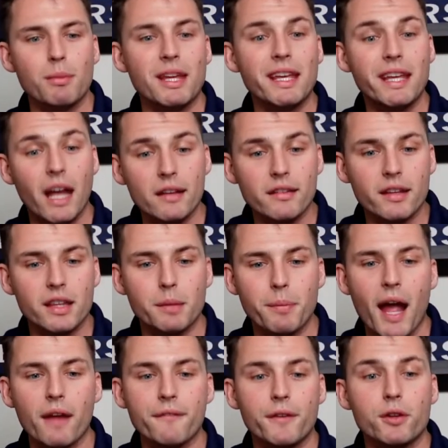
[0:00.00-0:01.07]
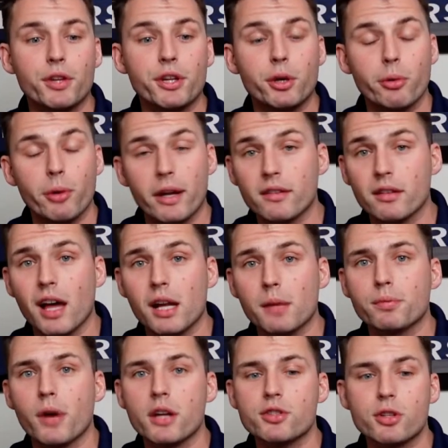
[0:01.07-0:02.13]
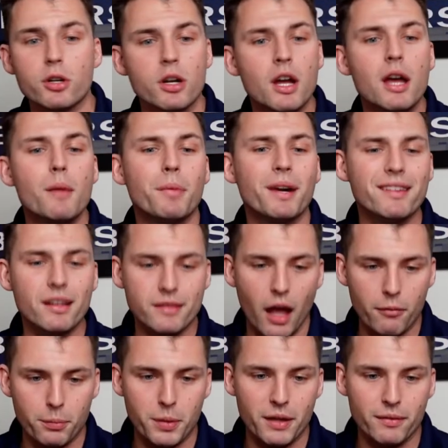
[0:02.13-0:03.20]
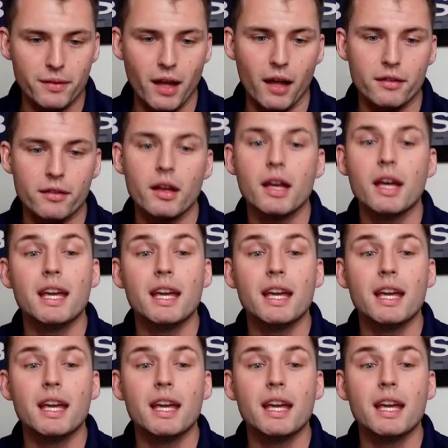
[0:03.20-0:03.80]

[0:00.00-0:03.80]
He gets to the backfield. He creates a lot of pressure, but he's a depth piece, guys.